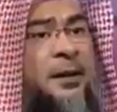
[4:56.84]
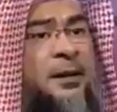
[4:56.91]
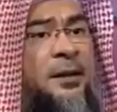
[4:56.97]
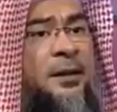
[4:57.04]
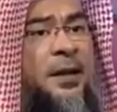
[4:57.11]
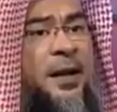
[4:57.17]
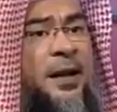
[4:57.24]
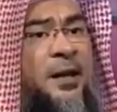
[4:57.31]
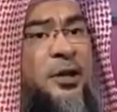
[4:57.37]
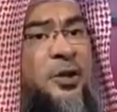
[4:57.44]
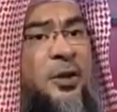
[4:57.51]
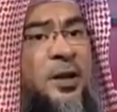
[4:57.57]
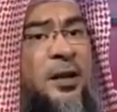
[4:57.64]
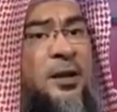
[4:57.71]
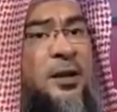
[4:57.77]
in the
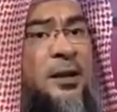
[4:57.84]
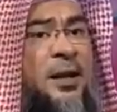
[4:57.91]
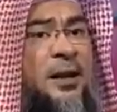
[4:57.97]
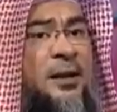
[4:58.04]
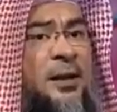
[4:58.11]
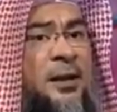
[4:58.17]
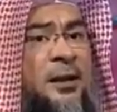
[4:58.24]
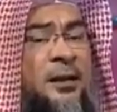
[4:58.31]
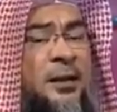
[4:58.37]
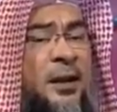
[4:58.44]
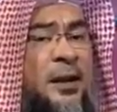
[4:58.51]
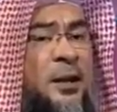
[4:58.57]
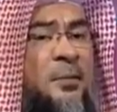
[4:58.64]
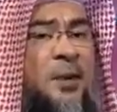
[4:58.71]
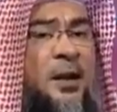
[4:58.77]
direction other than
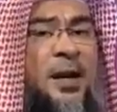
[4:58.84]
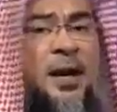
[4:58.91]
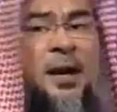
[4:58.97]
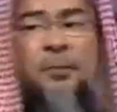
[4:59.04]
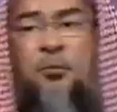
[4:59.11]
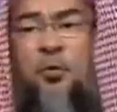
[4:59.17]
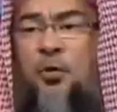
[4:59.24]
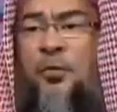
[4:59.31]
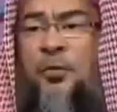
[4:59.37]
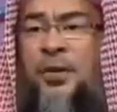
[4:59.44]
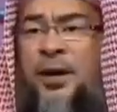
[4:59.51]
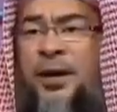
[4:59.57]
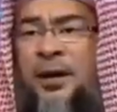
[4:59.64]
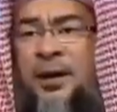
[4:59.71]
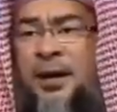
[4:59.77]
the Qibla,
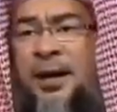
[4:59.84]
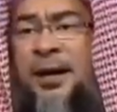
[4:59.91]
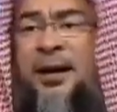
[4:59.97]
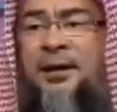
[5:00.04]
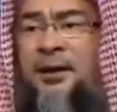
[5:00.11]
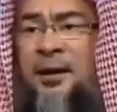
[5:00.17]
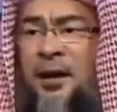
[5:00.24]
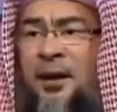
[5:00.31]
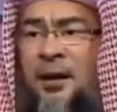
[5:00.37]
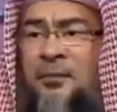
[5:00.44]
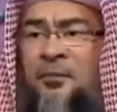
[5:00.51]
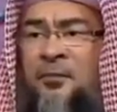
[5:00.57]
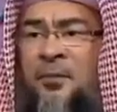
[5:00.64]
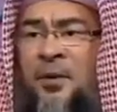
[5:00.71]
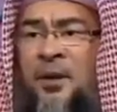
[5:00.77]
moving, carrying the
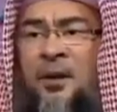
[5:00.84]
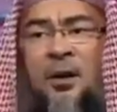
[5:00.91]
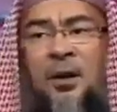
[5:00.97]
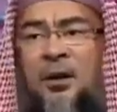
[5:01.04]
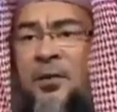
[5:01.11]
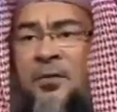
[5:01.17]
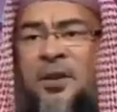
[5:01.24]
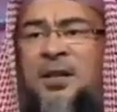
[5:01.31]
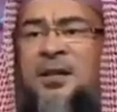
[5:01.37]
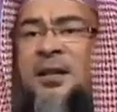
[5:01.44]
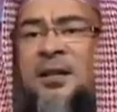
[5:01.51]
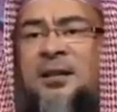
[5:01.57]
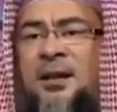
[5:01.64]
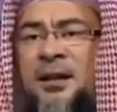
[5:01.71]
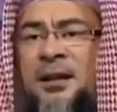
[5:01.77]
arm. All of
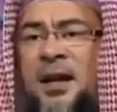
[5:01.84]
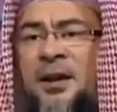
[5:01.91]
this does